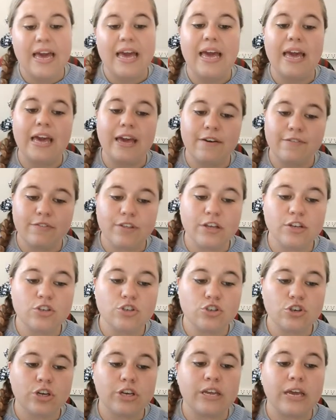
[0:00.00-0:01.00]
if the
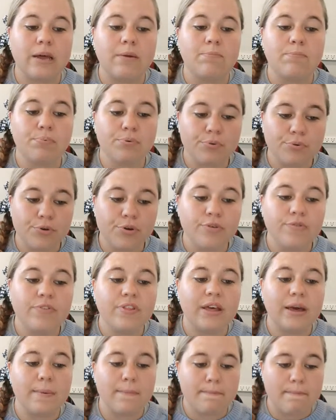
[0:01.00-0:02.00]
insured can prove the
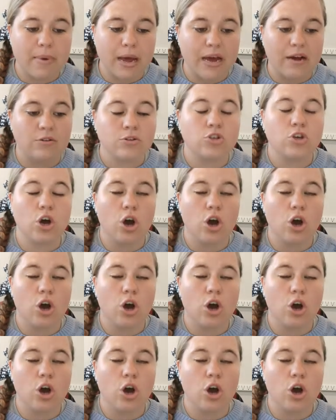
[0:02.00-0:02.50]
amount